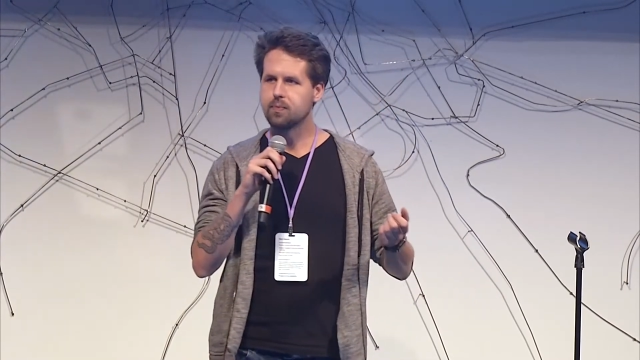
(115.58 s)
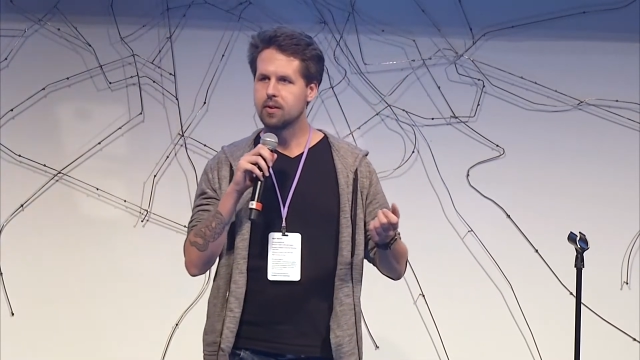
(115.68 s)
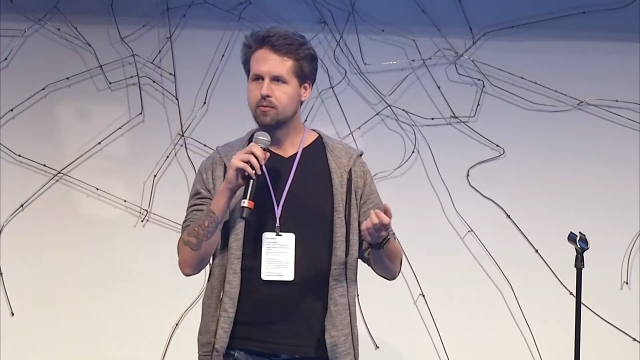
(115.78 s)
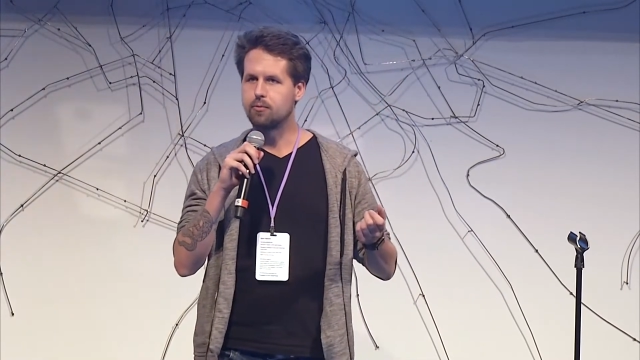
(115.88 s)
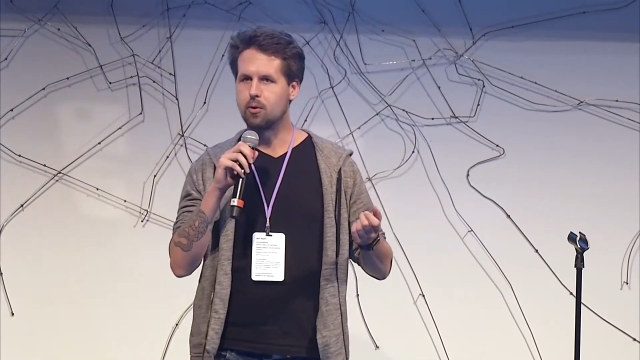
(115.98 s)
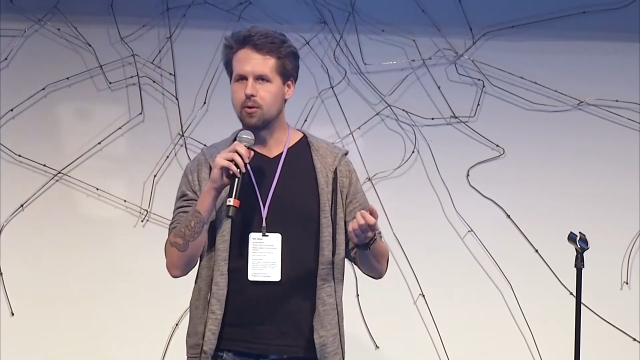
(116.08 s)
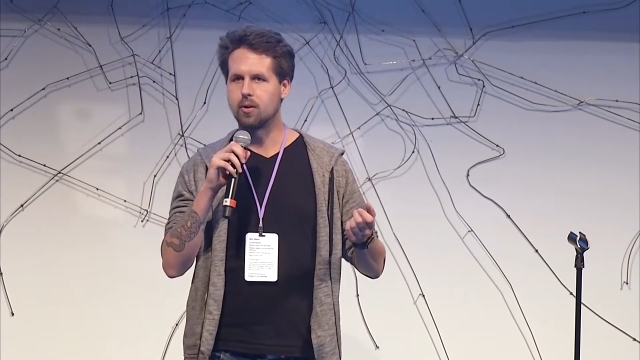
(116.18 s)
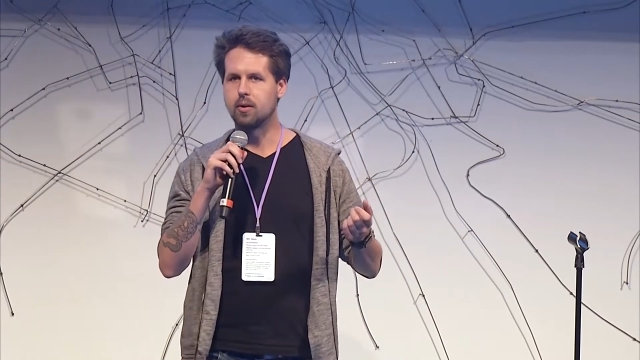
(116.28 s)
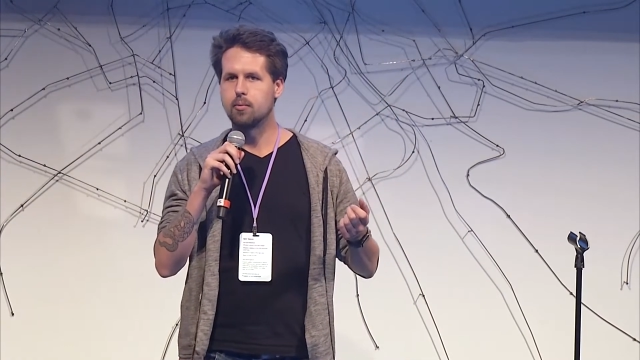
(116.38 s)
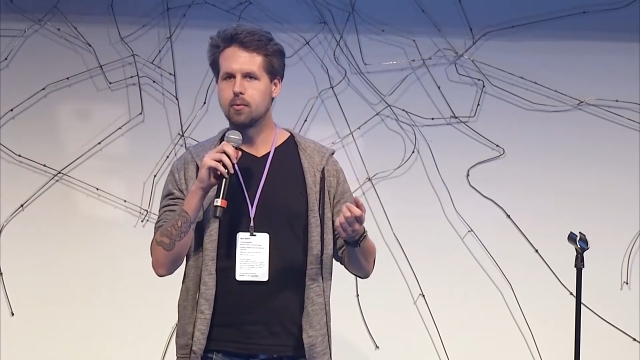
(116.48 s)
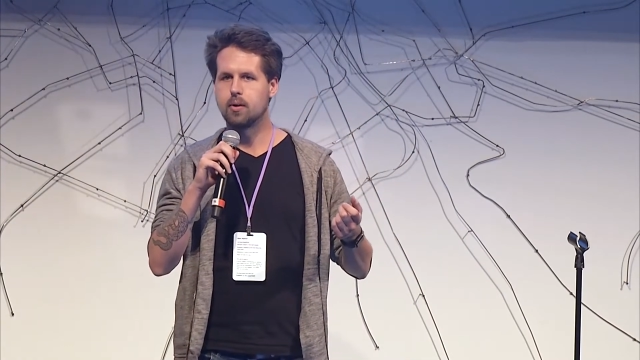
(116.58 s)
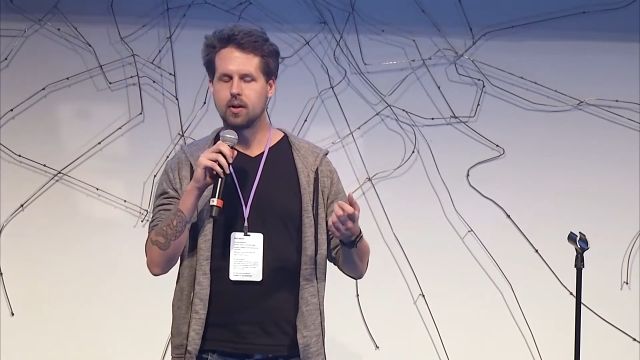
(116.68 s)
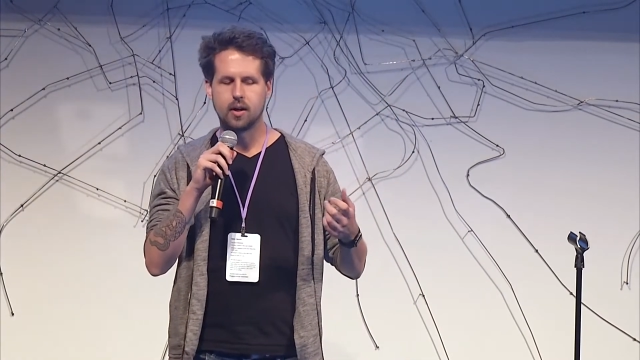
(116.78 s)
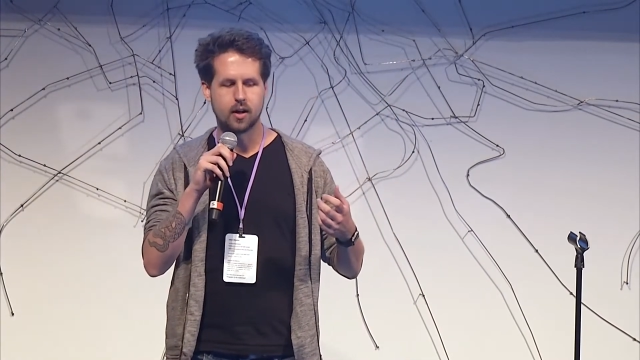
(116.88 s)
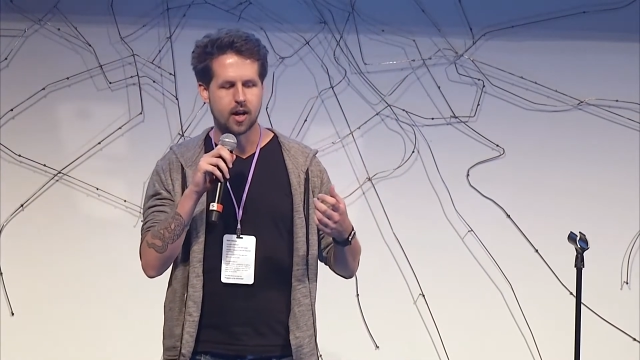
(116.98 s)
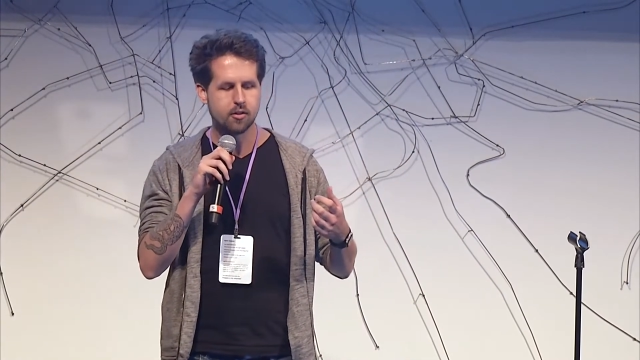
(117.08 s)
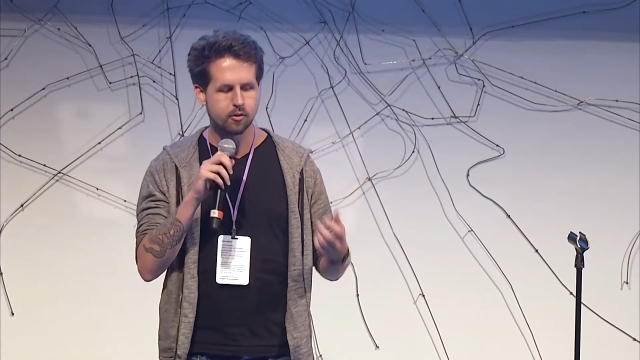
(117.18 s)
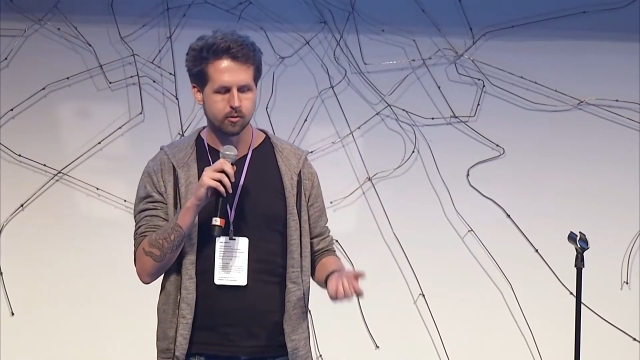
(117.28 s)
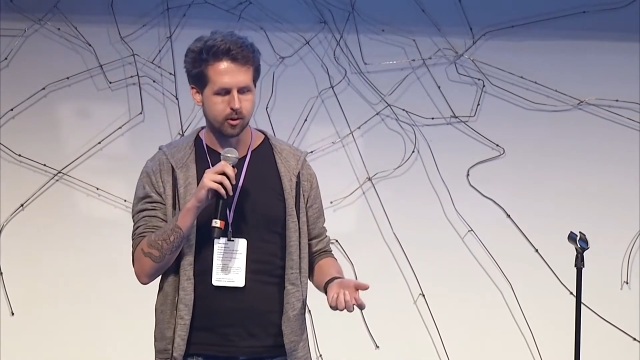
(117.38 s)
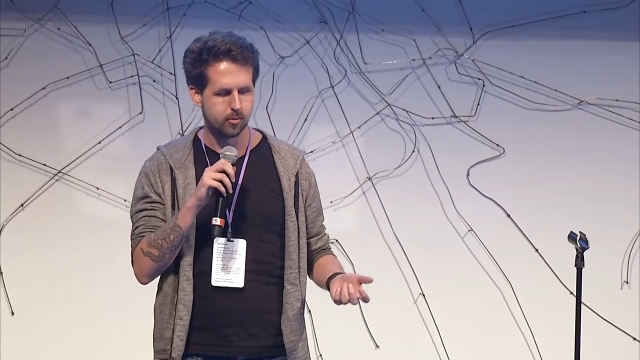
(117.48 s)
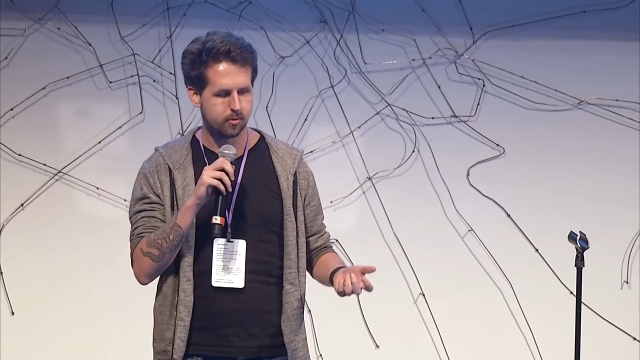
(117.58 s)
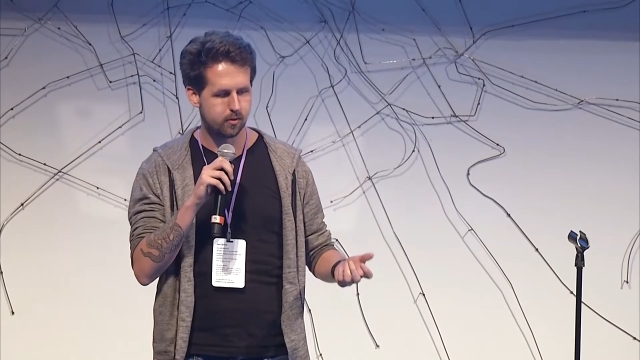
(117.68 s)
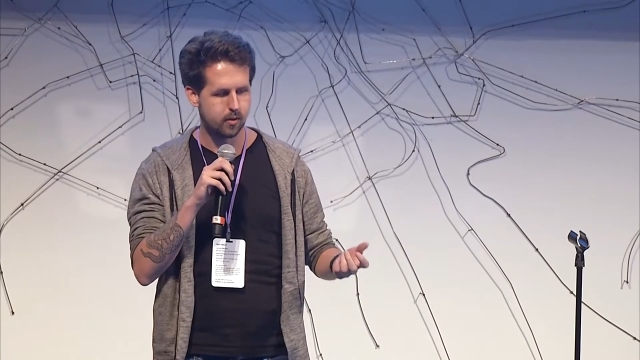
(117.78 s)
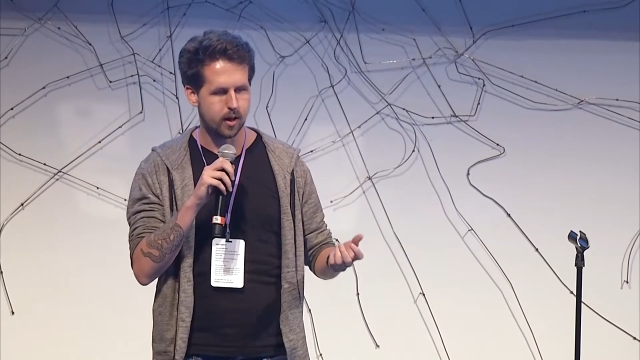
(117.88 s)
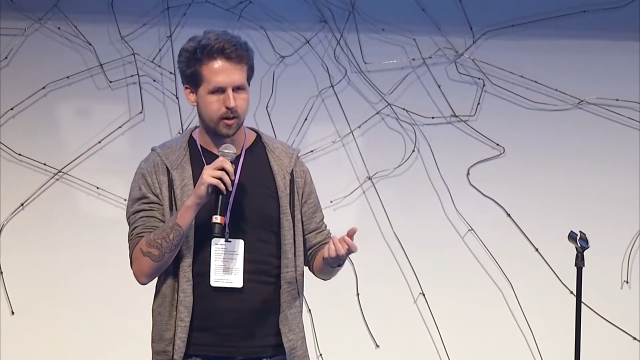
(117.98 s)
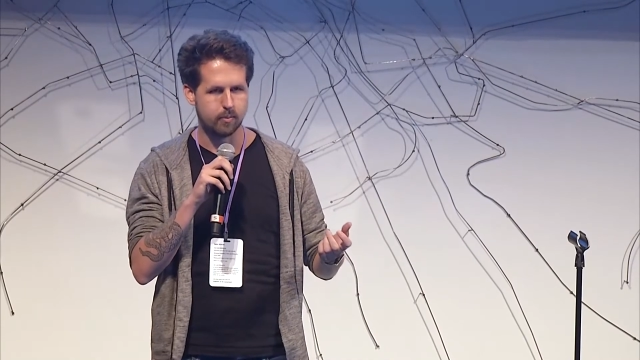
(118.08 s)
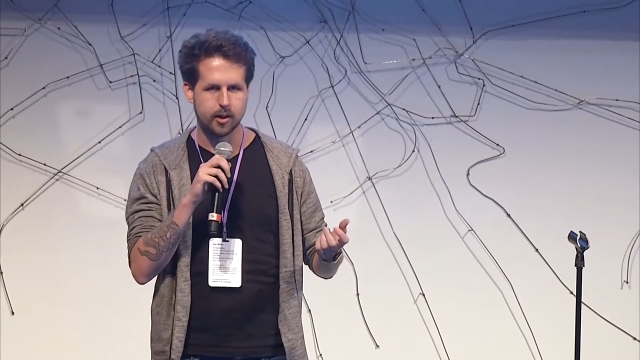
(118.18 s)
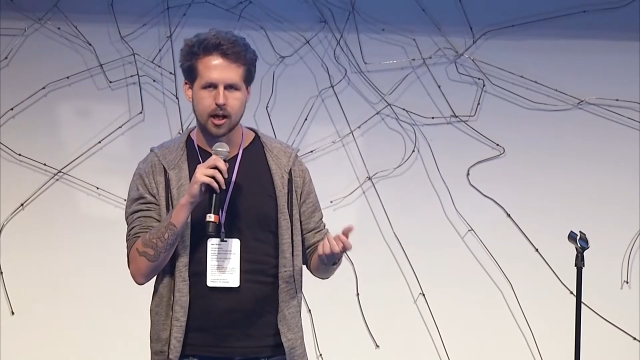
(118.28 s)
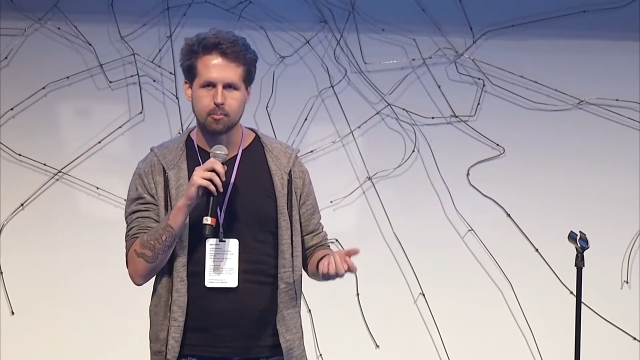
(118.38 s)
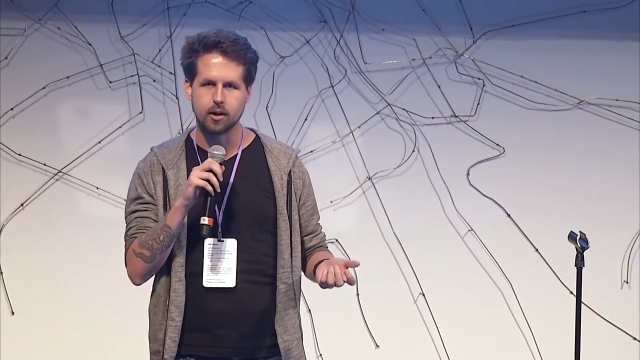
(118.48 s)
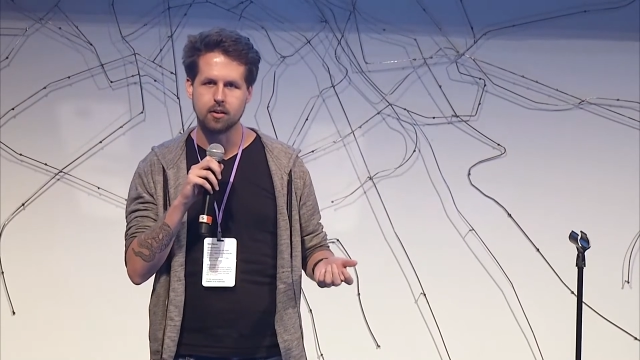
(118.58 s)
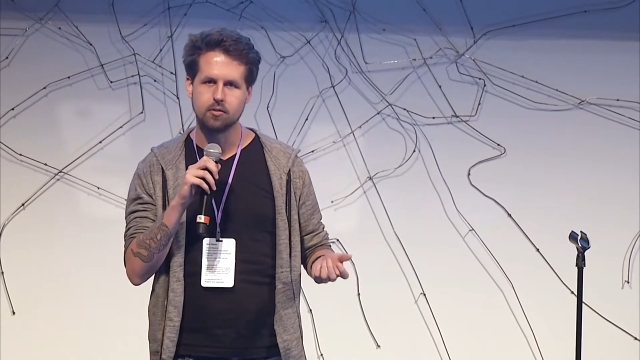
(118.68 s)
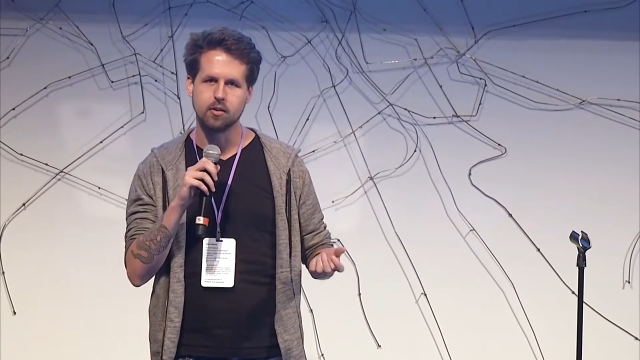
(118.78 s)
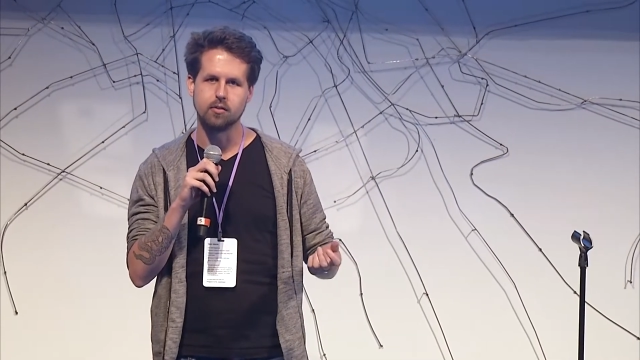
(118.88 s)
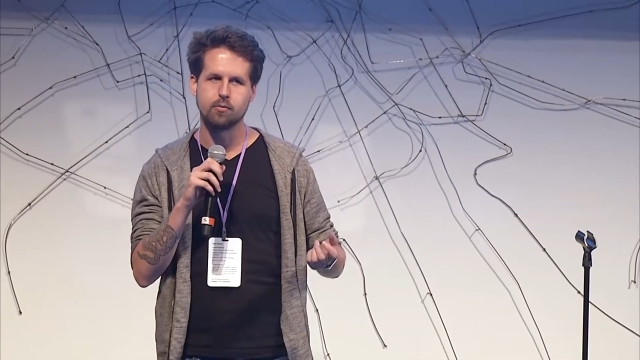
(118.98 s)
For other groups in operations,